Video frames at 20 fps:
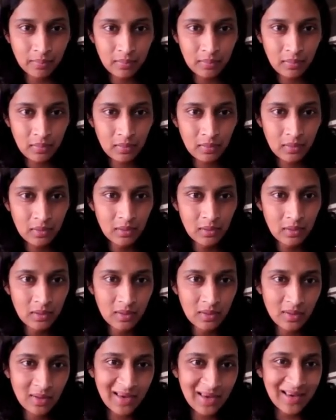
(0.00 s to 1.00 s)

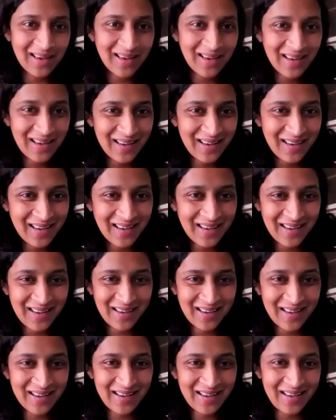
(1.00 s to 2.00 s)

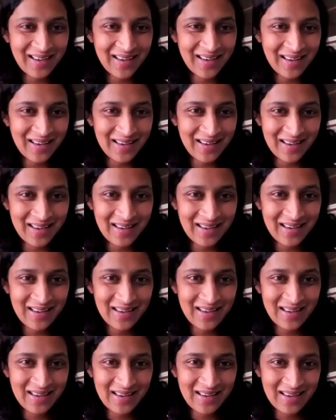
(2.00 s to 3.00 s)

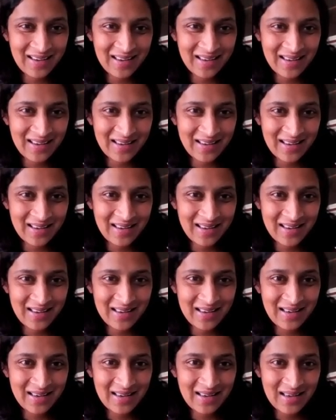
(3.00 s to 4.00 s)

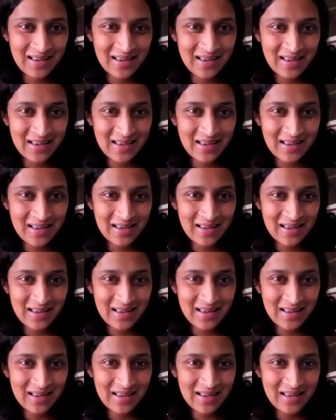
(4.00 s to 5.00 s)

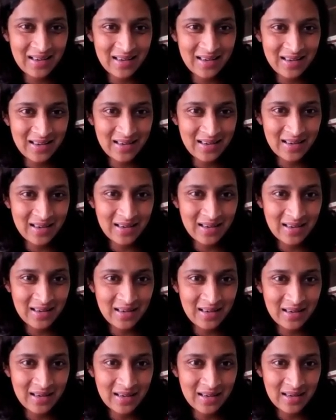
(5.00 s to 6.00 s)

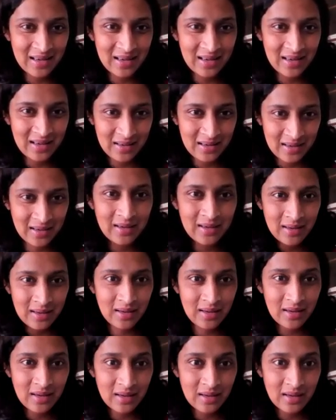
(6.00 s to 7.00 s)

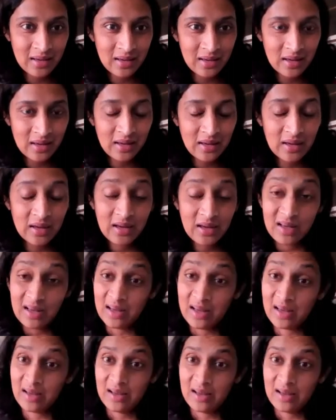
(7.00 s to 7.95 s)
No words are spoken by the person on screen.